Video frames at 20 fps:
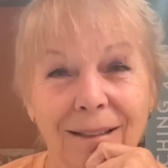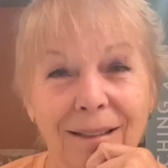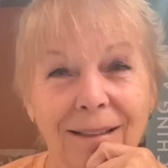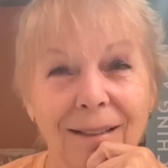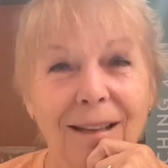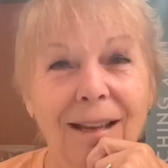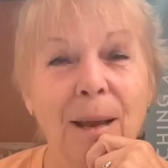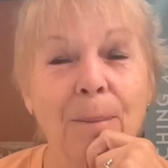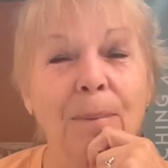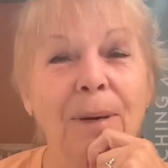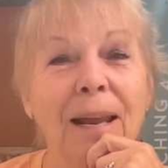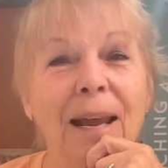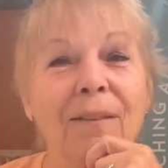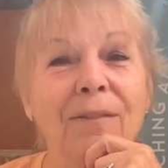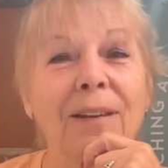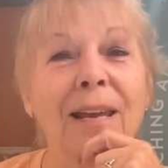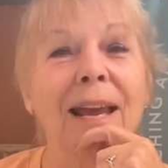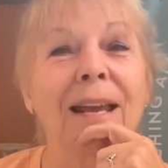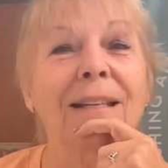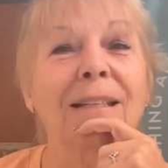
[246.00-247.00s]
I'm going to have
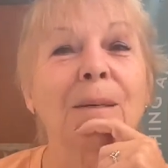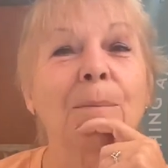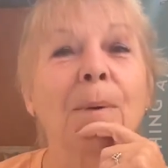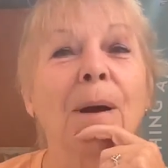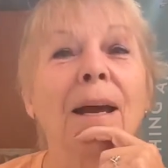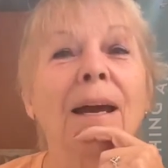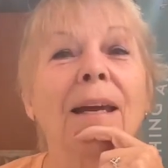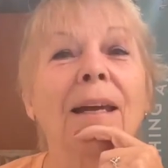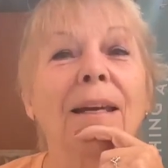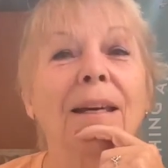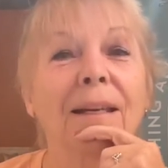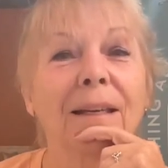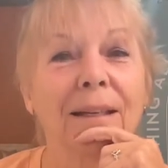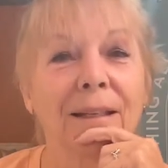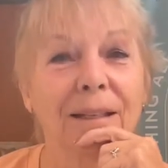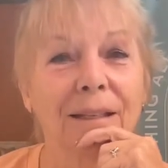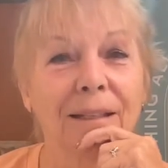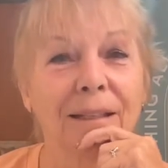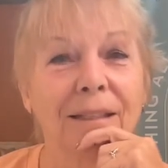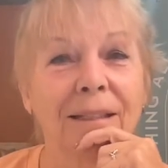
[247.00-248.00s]
to ask my
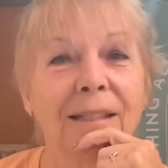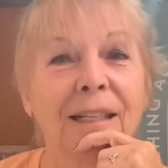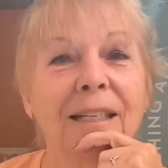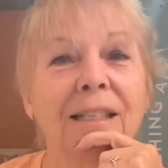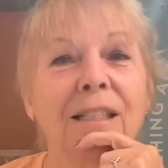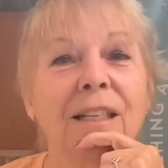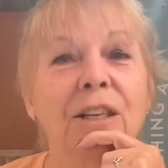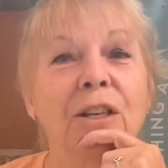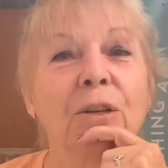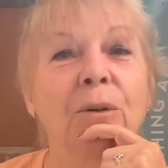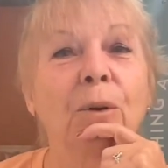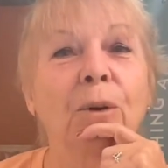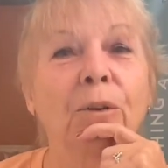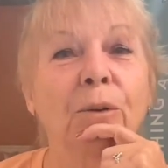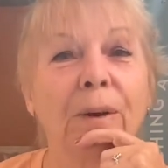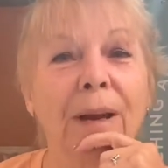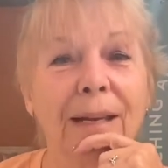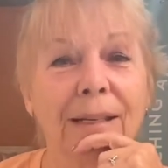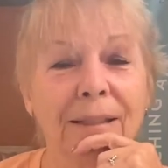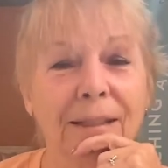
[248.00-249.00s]
16-year-old
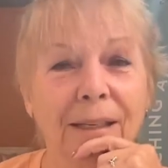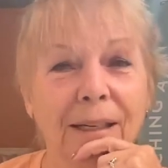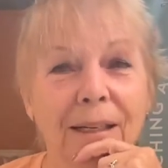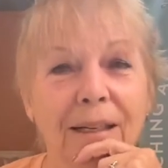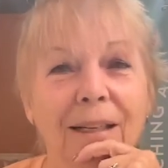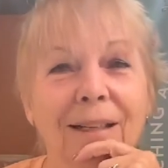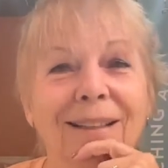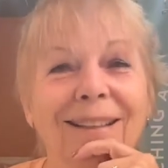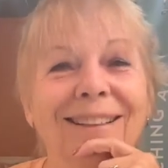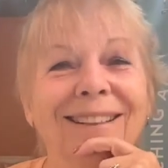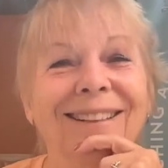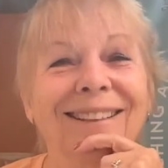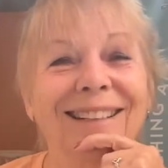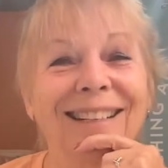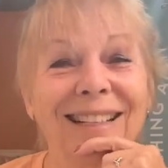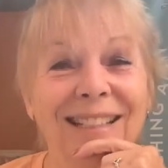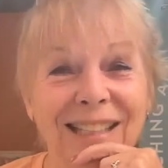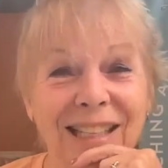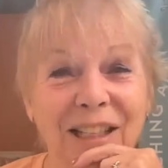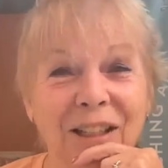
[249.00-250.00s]
grandson
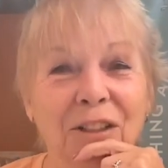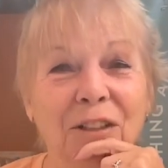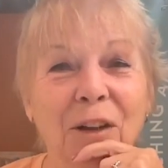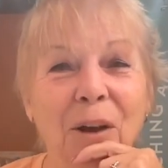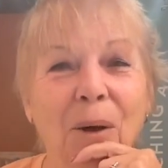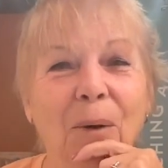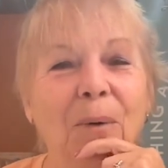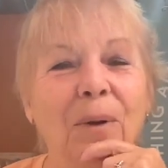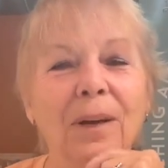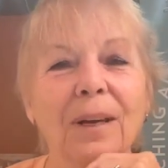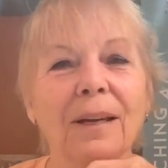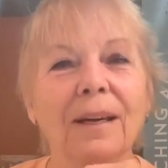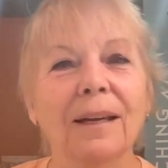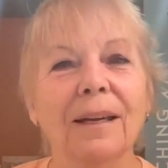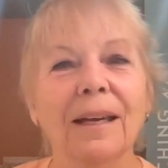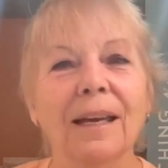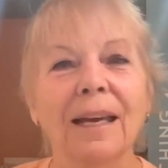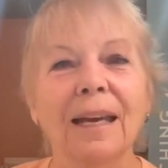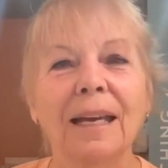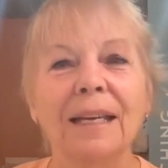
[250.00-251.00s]
because he'll know,
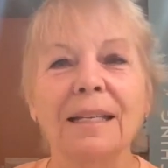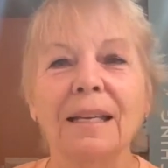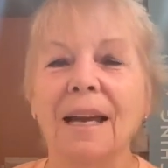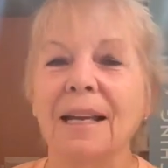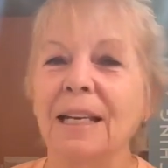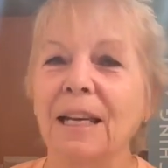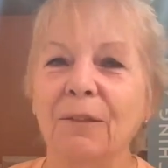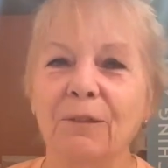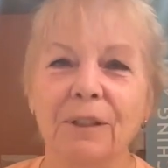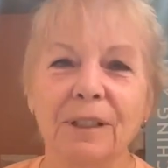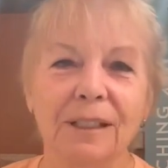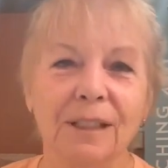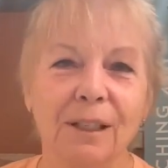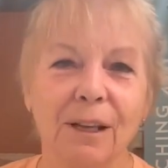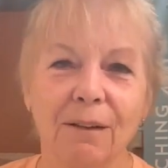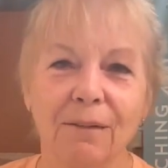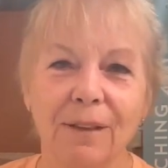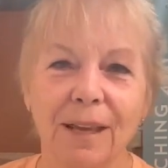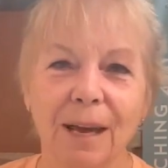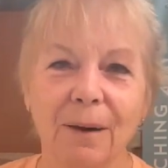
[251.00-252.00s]
because I never did
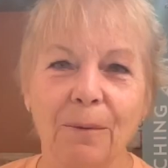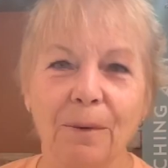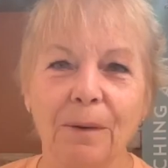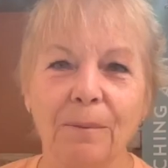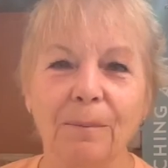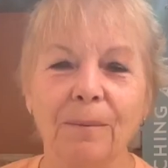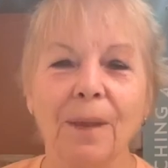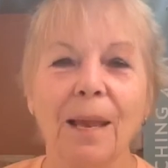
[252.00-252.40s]
solve that one.